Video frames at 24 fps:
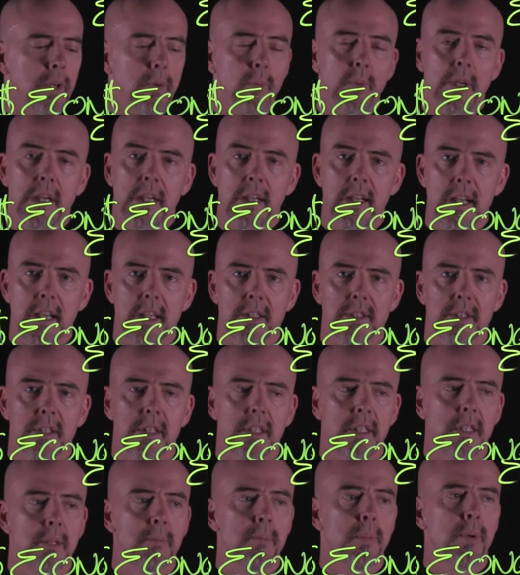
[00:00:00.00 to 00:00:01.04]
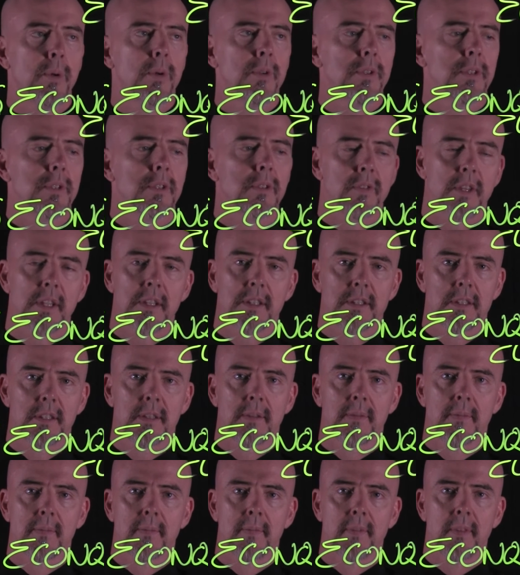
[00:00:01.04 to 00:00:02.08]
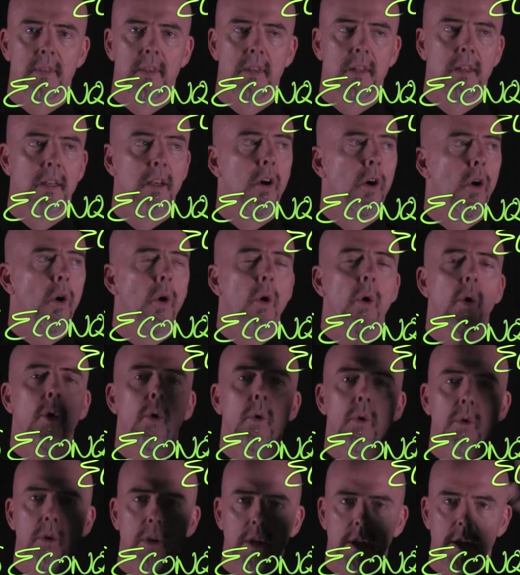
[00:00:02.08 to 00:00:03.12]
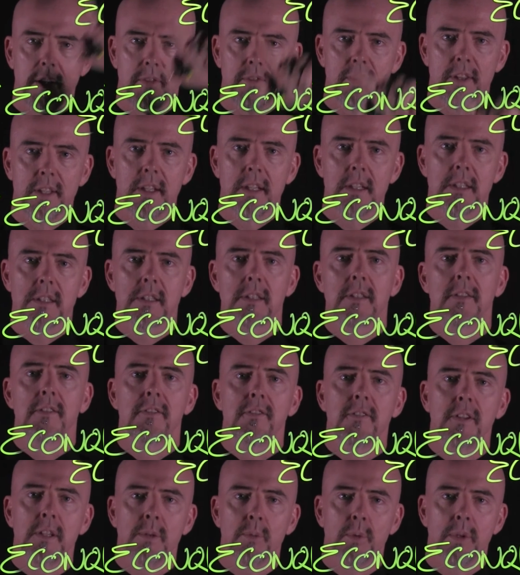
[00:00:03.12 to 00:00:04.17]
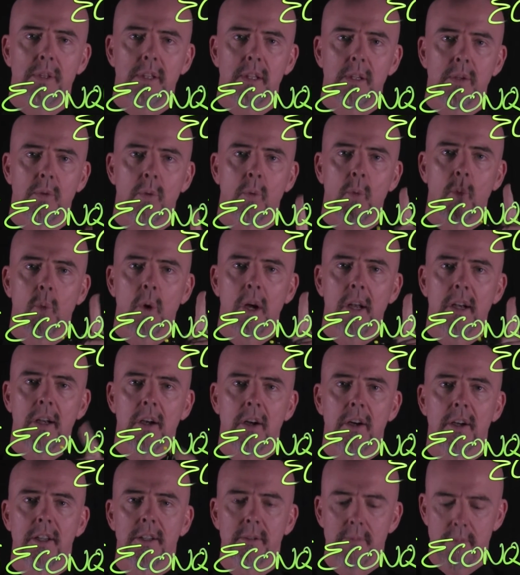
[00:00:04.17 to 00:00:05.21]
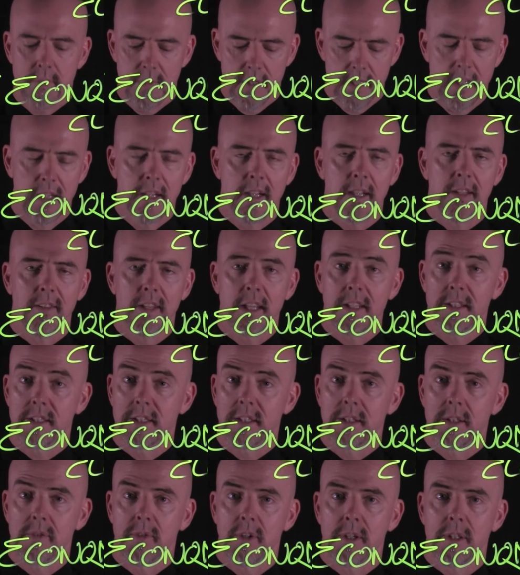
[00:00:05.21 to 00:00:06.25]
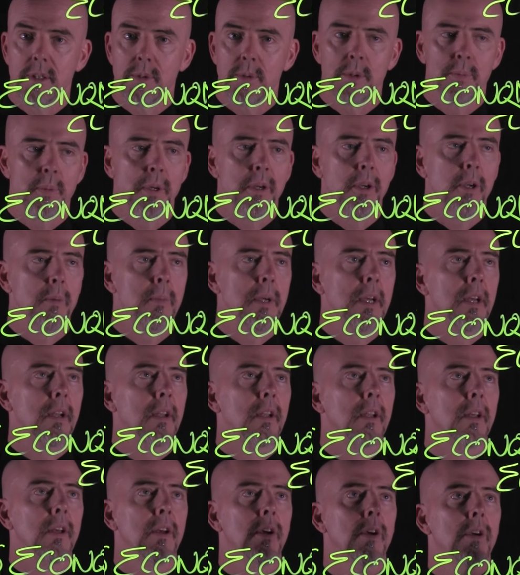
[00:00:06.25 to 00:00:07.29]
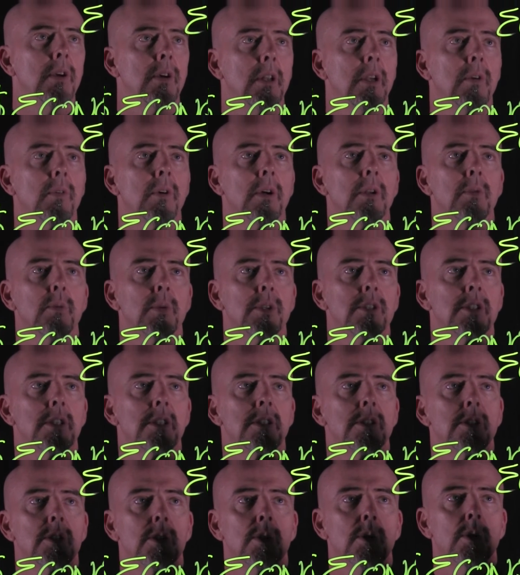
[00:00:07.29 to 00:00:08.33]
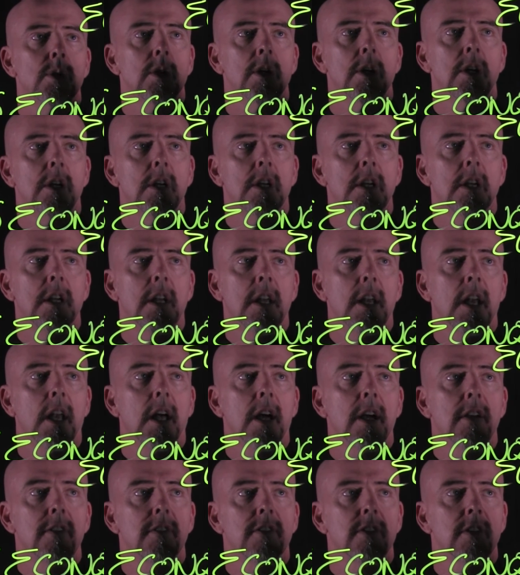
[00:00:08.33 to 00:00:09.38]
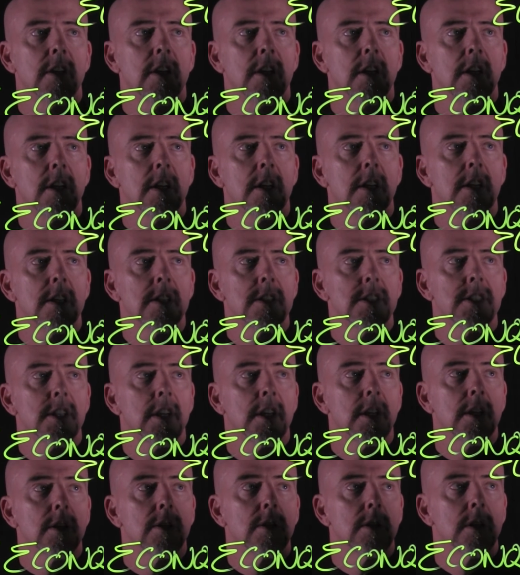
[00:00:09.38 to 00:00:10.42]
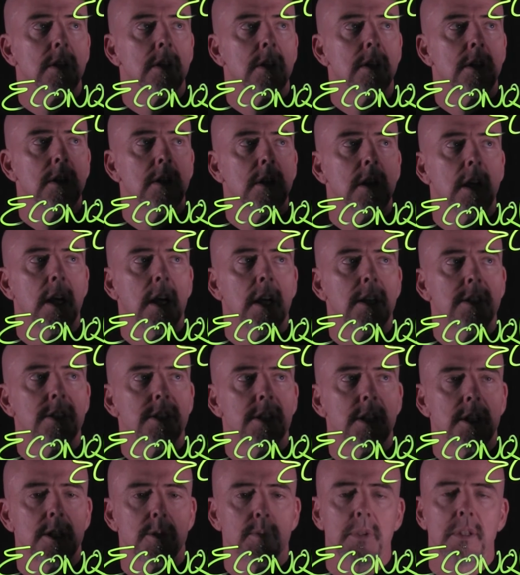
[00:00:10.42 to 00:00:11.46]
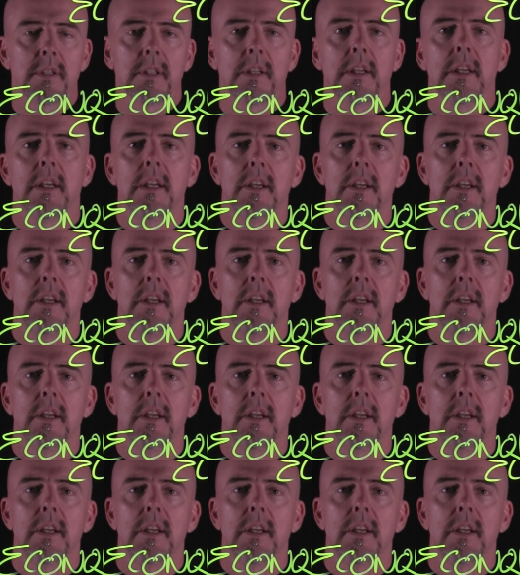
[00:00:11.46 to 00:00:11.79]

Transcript: We can now see the importance of this. All of these fit within one item, and that's the device we spoke about earlier on, which is your life cycle assessment.